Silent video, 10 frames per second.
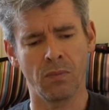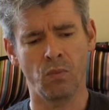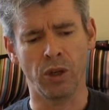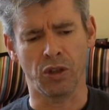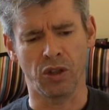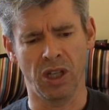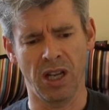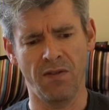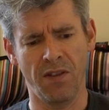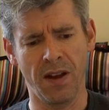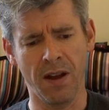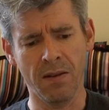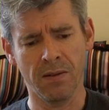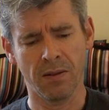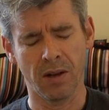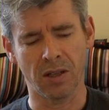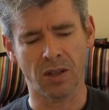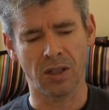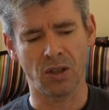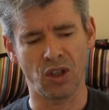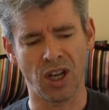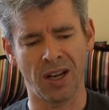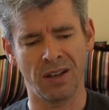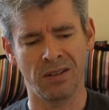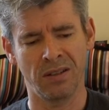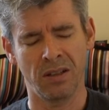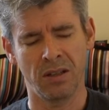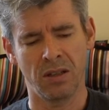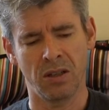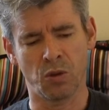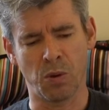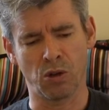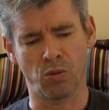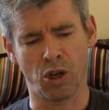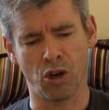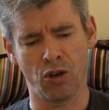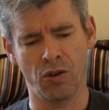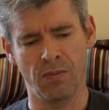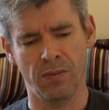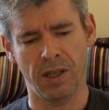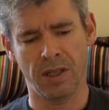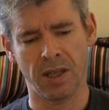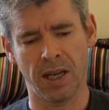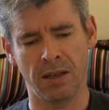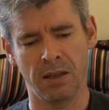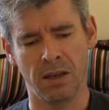"We could live here," I said to Jenna. "Suppose we could," he said.